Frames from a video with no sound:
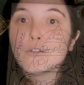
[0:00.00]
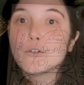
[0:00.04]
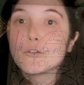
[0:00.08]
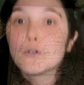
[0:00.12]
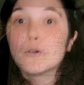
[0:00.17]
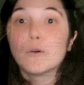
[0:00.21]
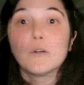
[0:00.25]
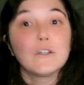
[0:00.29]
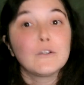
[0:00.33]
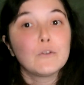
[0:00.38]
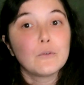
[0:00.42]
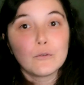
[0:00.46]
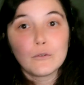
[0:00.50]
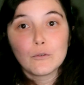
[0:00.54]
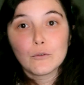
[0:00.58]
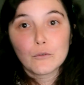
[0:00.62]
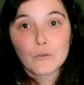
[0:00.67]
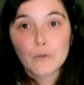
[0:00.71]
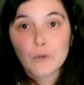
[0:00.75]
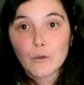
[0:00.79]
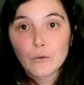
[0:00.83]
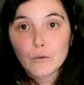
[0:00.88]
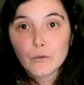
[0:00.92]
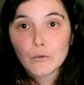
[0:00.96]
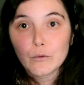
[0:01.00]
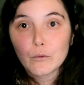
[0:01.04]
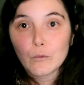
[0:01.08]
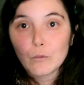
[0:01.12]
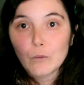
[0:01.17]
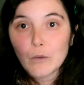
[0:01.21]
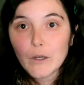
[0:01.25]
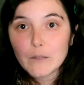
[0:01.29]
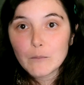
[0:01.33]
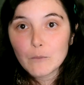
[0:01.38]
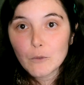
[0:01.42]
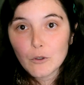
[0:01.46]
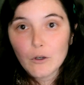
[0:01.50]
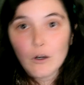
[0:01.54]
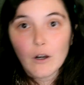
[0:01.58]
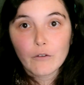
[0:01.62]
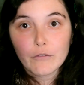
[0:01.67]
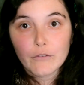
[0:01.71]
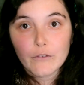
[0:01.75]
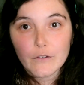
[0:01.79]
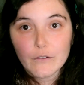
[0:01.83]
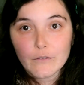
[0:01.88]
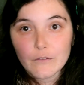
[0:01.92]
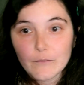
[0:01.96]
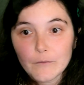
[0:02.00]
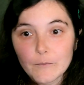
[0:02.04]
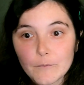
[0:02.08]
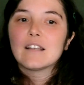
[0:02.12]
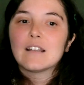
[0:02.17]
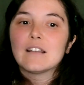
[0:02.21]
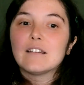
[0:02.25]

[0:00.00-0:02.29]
you're going to use those way more often.